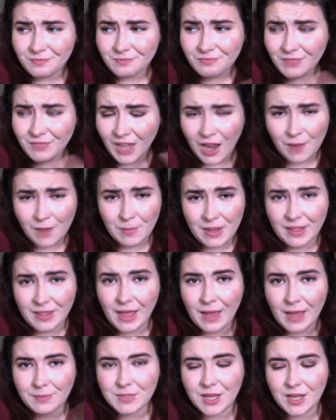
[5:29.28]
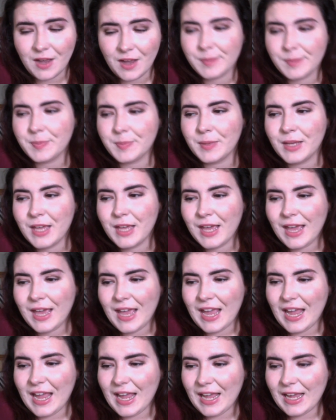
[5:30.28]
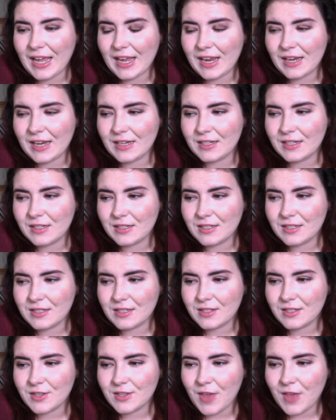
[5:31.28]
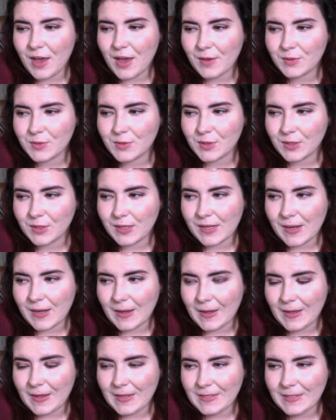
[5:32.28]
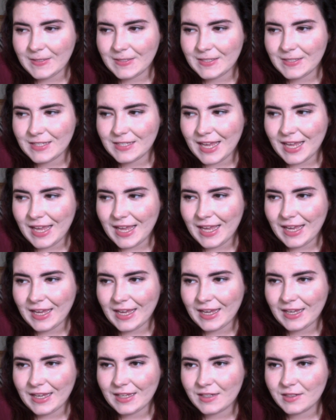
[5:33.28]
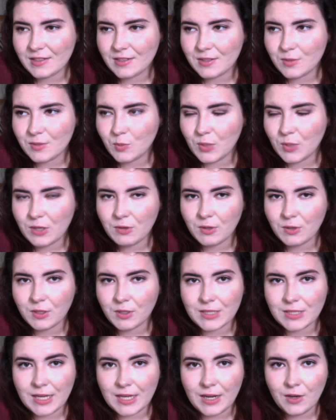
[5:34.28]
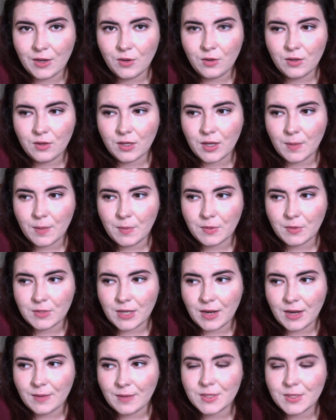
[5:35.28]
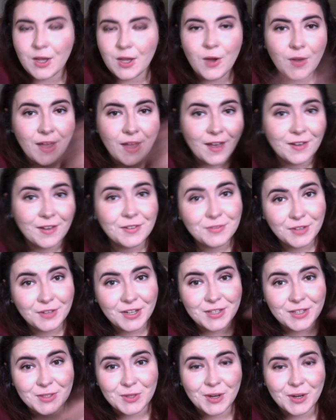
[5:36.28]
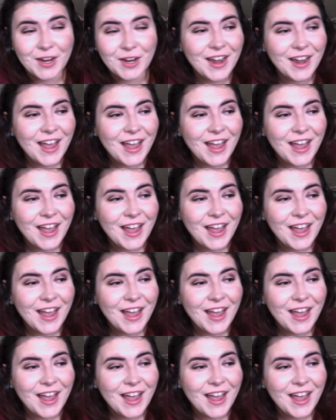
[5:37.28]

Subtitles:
on my laptop, and so that was really nice. And we grilled out a couple times. Oh yeah, funny story.